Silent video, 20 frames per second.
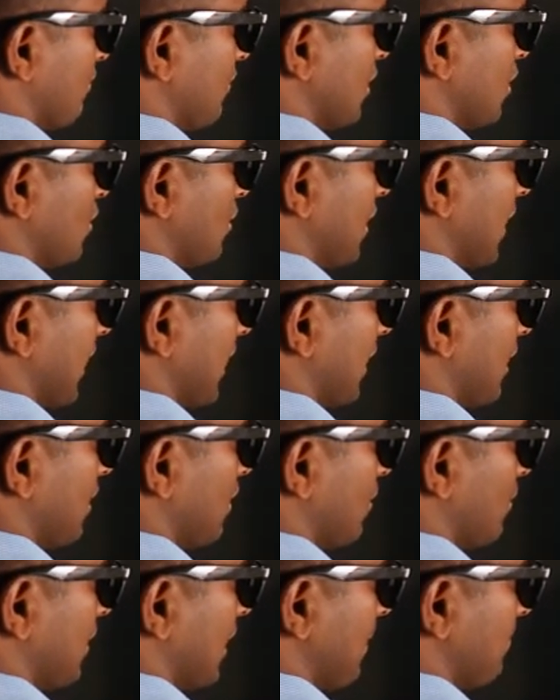we should take
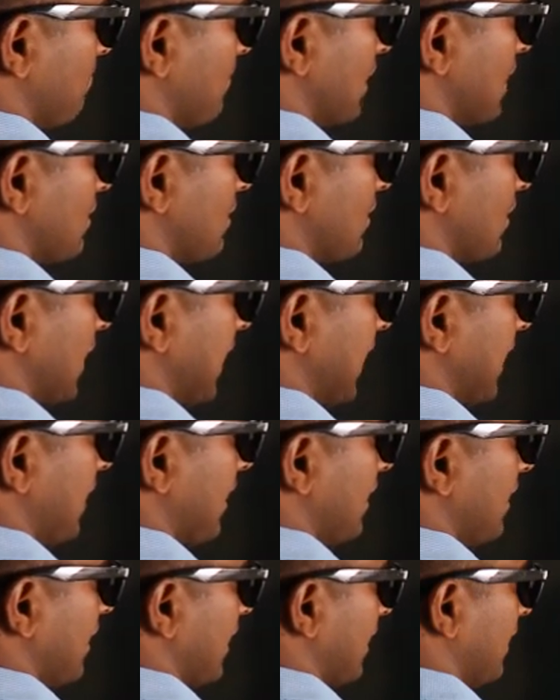two numbers
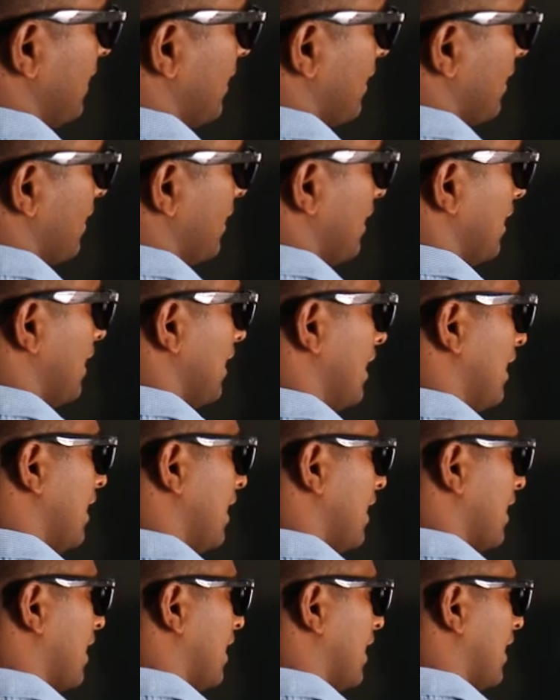89.
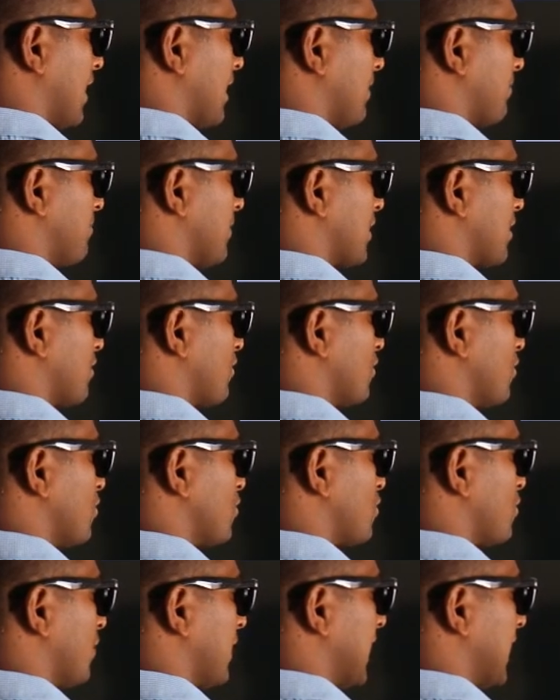A number close to